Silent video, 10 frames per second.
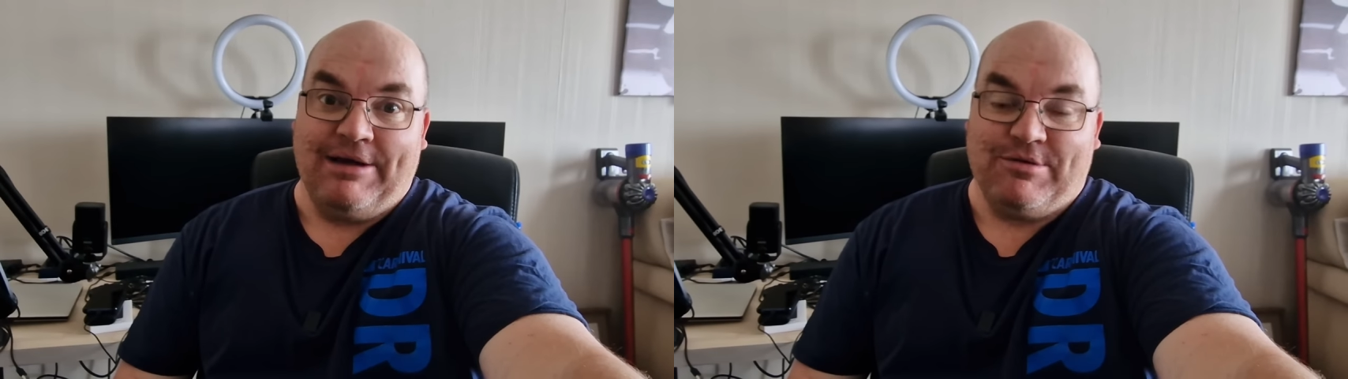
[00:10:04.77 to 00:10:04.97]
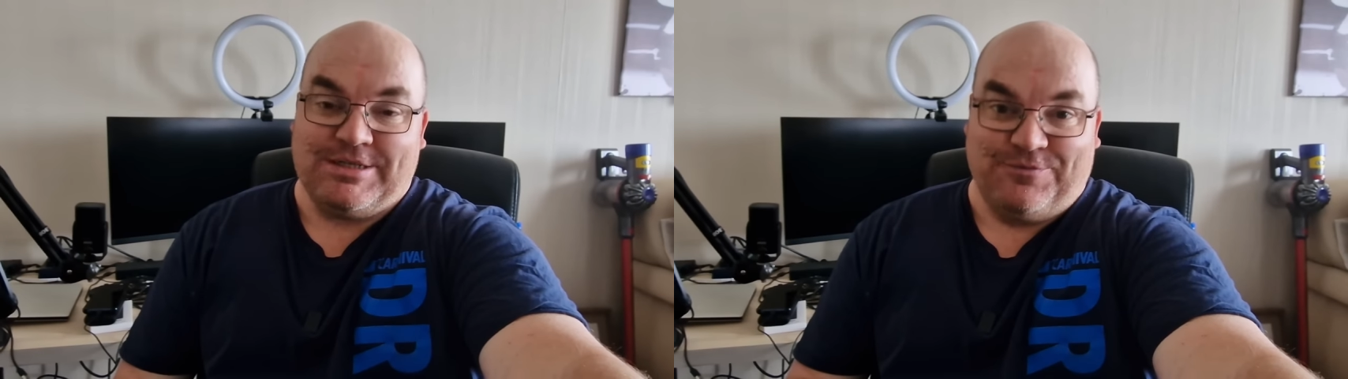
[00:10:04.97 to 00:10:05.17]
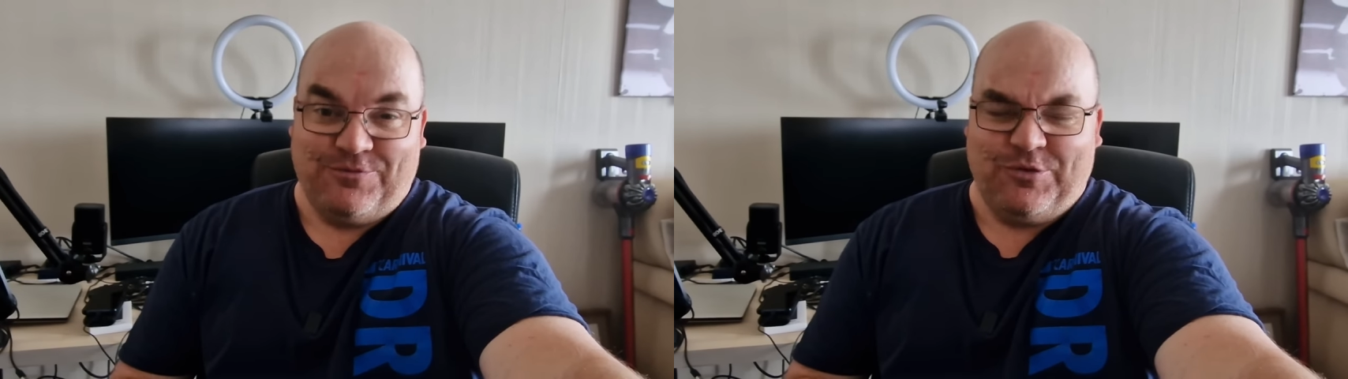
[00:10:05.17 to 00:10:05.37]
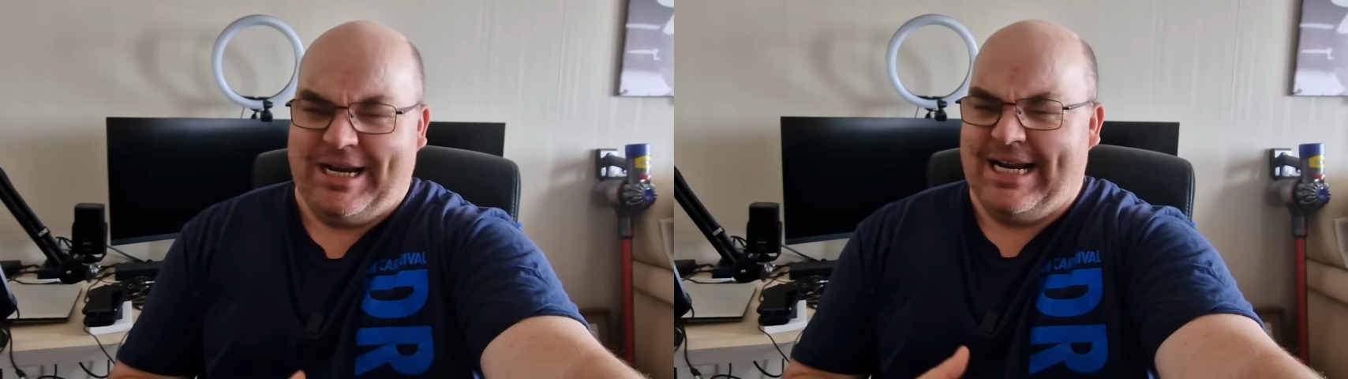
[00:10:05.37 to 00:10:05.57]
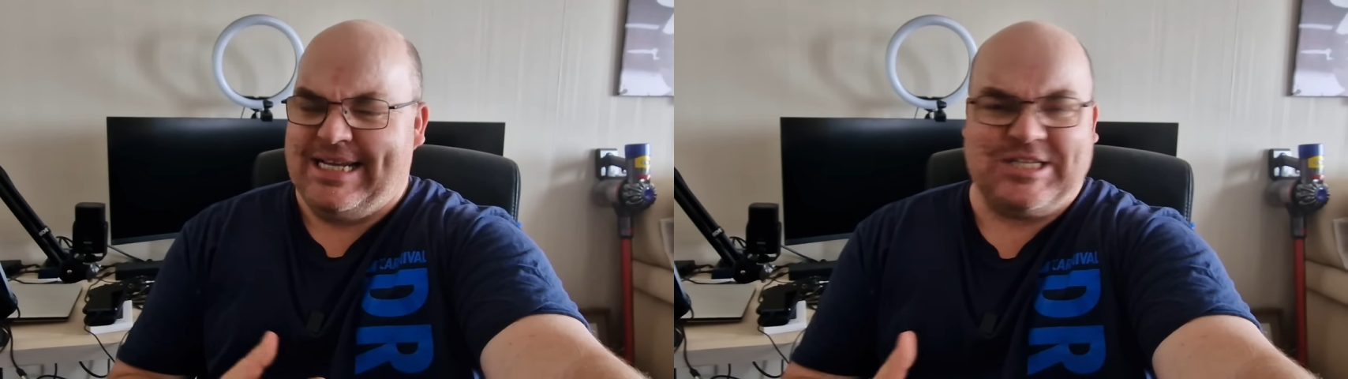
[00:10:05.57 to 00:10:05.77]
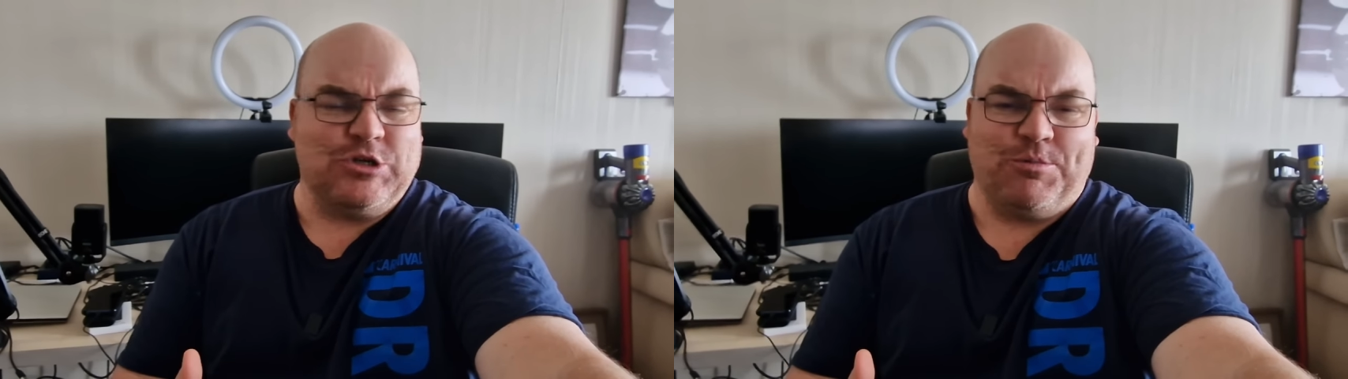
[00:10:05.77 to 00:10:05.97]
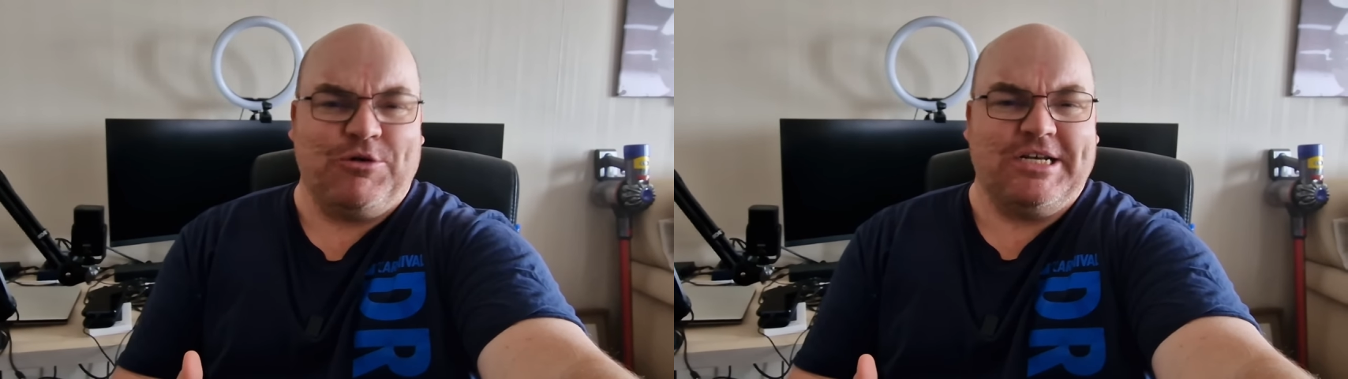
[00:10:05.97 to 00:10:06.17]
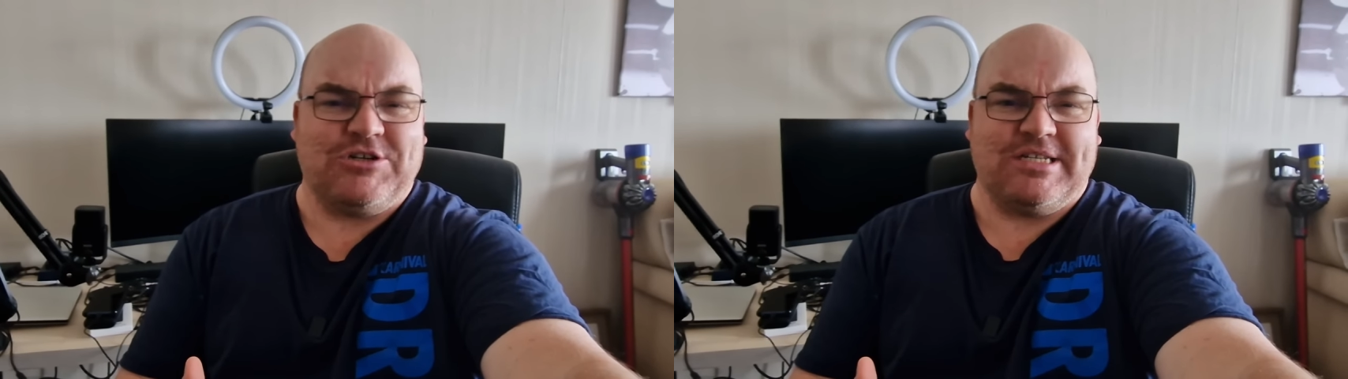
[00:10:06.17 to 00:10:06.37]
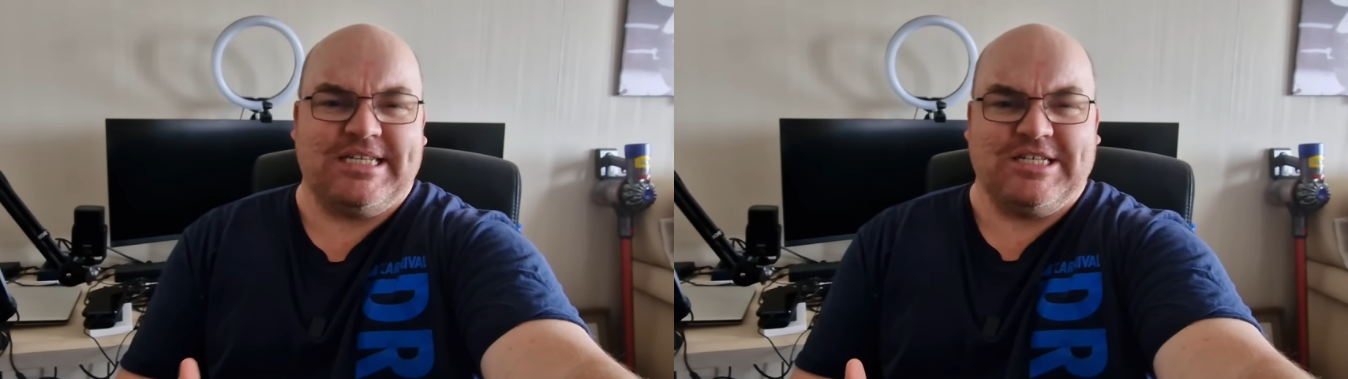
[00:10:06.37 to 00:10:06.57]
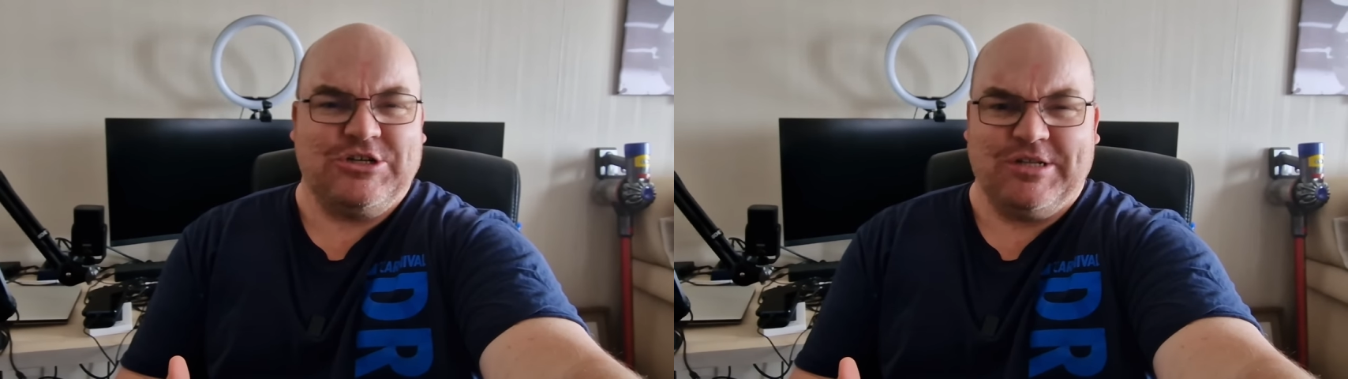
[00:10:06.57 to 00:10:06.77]
It was really super
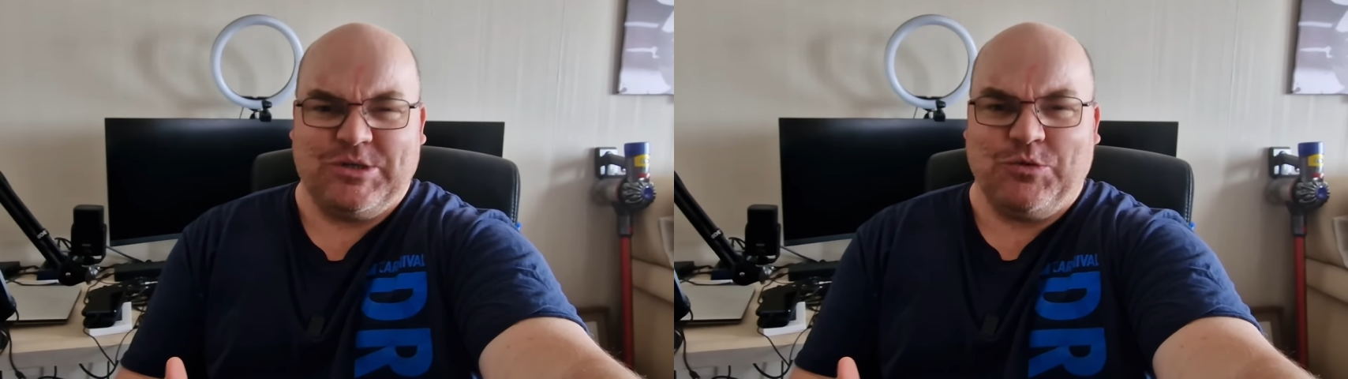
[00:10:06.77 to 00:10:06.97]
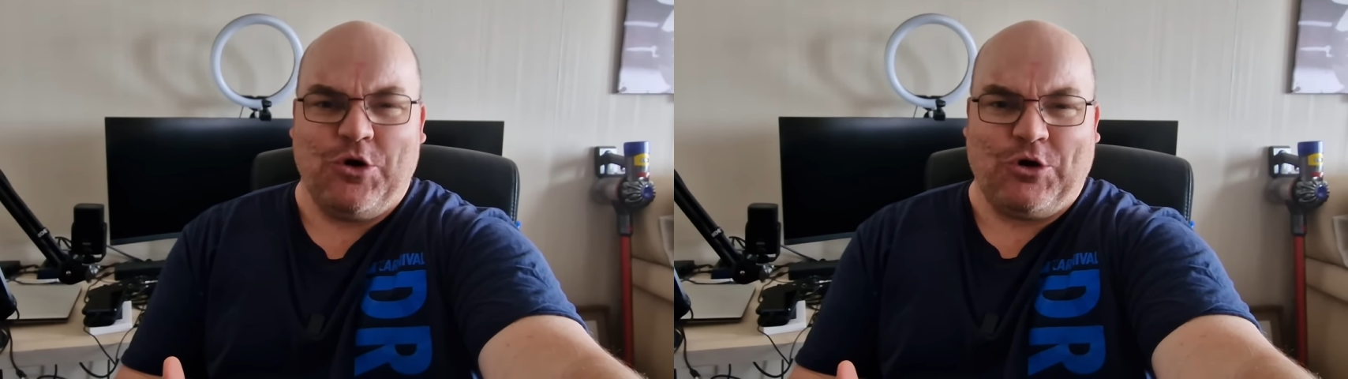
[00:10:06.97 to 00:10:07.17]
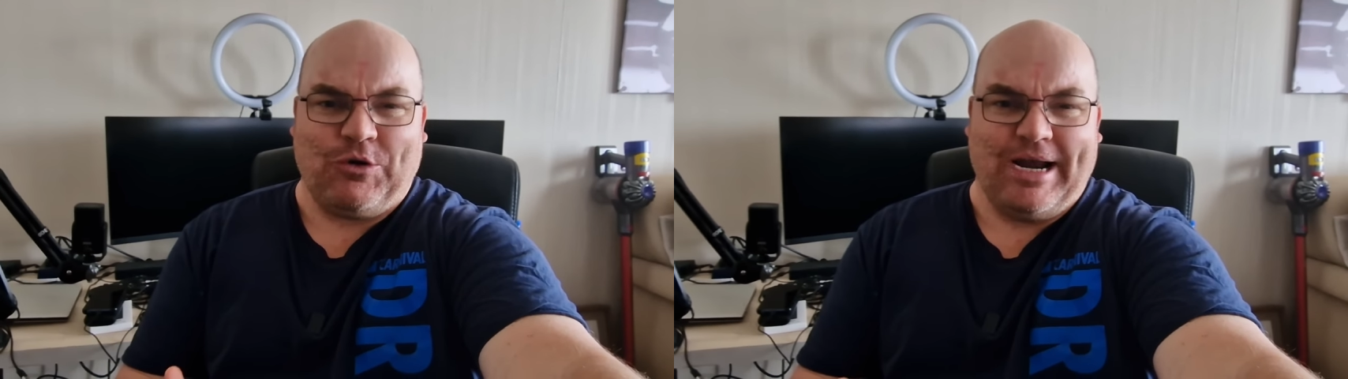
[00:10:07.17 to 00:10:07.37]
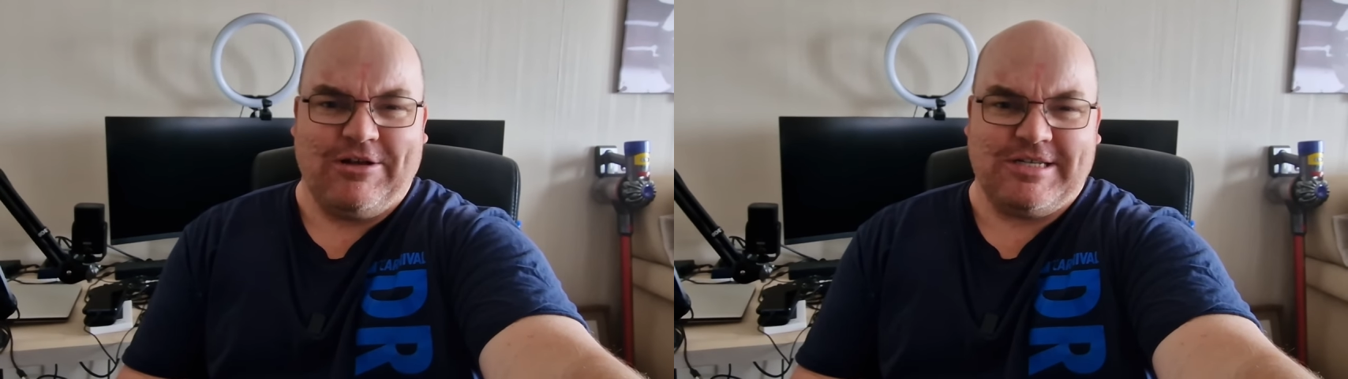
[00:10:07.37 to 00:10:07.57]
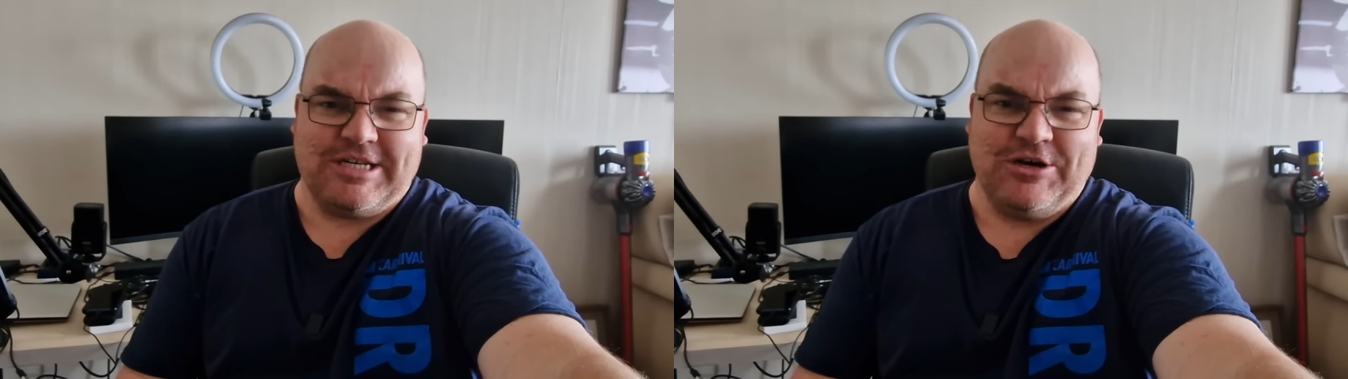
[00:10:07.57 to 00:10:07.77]
interesting to do this walk around,